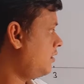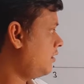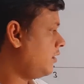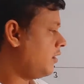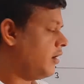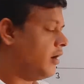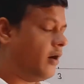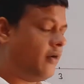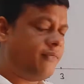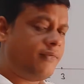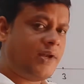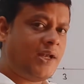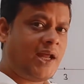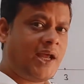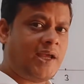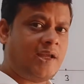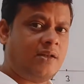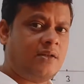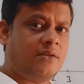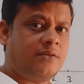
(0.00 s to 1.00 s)
of
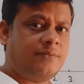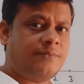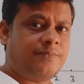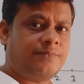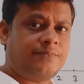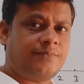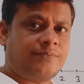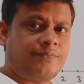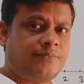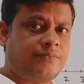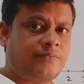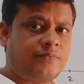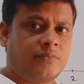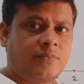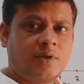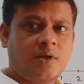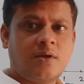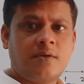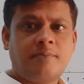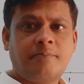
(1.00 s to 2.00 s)
line
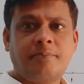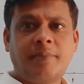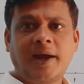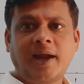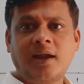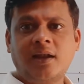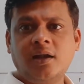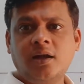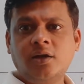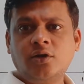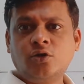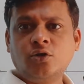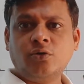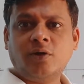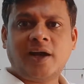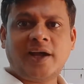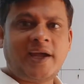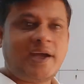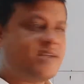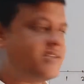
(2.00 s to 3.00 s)
parallel to
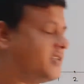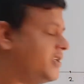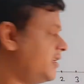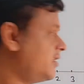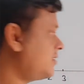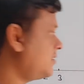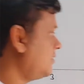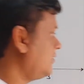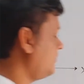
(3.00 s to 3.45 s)
y-axis,